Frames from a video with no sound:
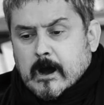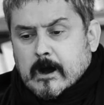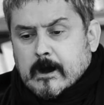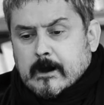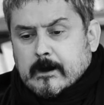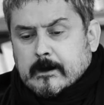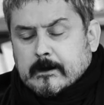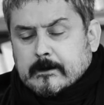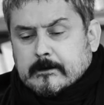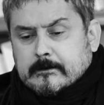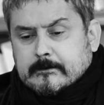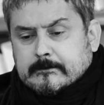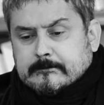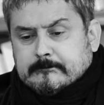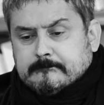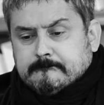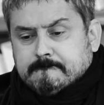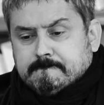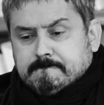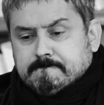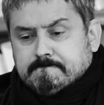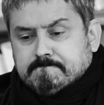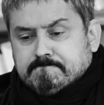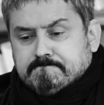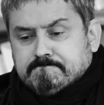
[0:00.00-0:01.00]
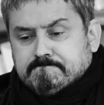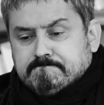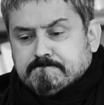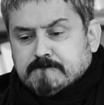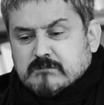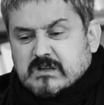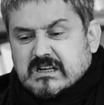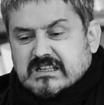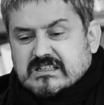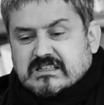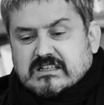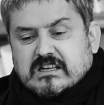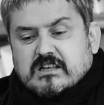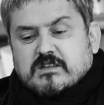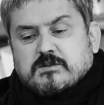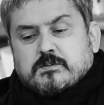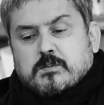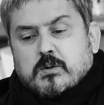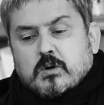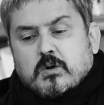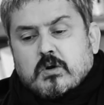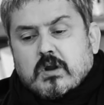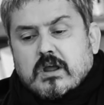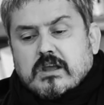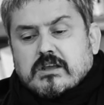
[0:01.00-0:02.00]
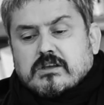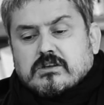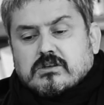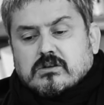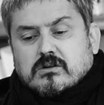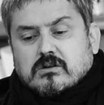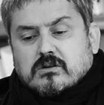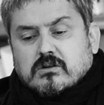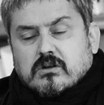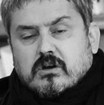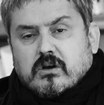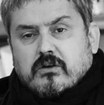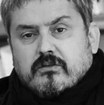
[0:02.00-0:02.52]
um, as an exploration